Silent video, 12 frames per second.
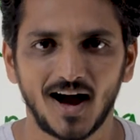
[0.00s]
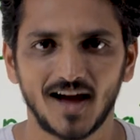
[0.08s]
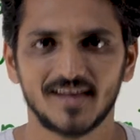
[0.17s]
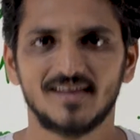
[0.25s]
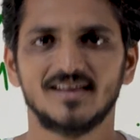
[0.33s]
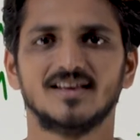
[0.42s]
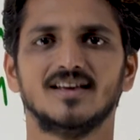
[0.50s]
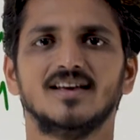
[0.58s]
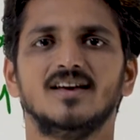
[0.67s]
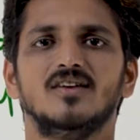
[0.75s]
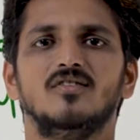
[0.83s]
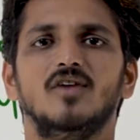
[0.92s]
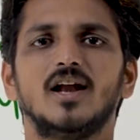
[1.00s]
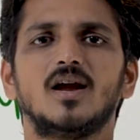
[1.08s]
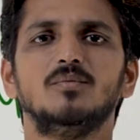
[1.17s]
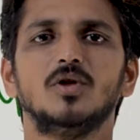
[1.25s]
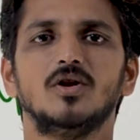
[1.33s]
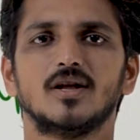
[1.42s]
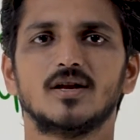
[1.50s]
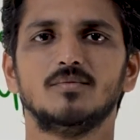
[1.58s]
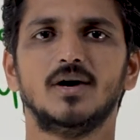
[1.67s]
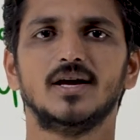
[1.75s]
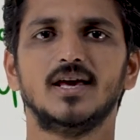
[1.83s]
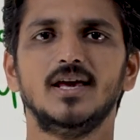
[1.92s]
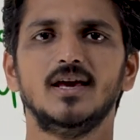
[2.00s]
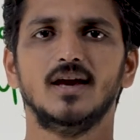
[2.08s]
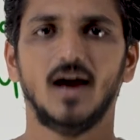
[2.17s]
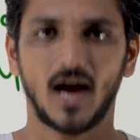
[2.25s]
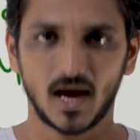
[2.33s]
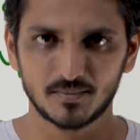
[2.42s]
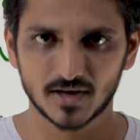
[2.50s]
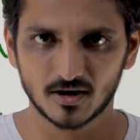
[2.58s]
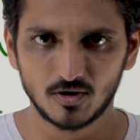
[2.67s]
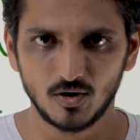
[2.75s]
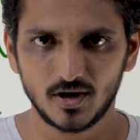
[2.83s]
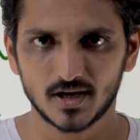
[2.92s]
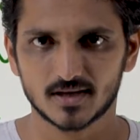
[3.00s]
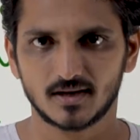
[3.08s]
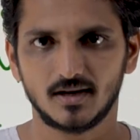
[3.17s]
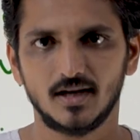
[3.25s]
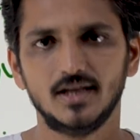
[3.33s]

Hi, welcome to Learning Monkey. I am Raghu here.